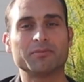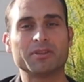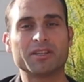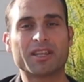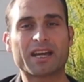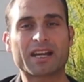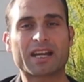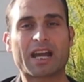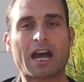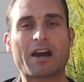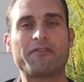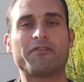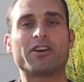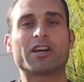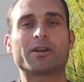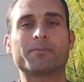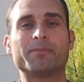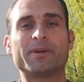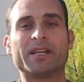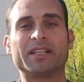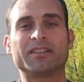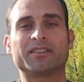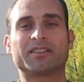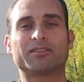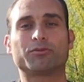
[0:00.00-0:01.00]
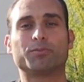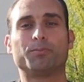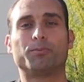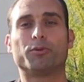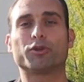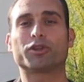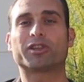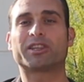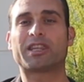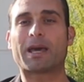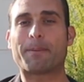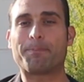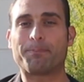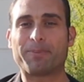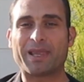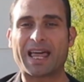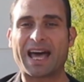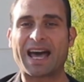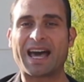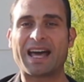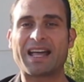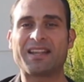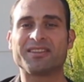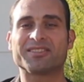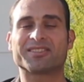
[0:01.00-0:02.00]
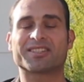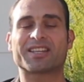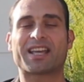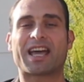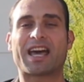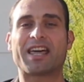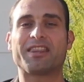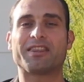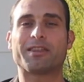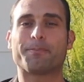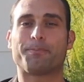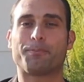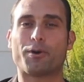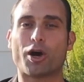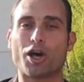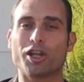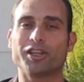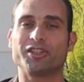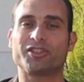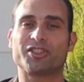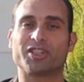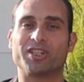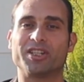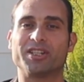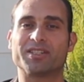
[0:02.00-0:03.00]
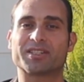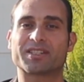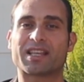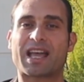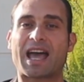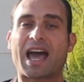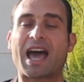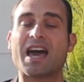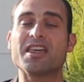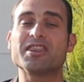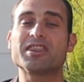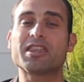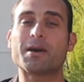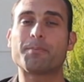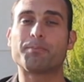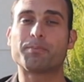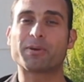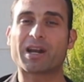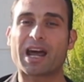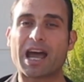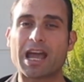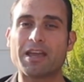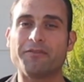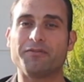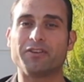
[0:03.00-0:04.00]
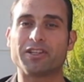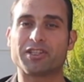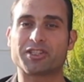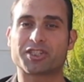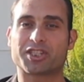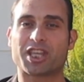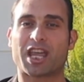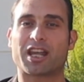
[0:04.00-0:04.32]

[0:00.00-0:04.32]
the government put the plans and the policies, and the private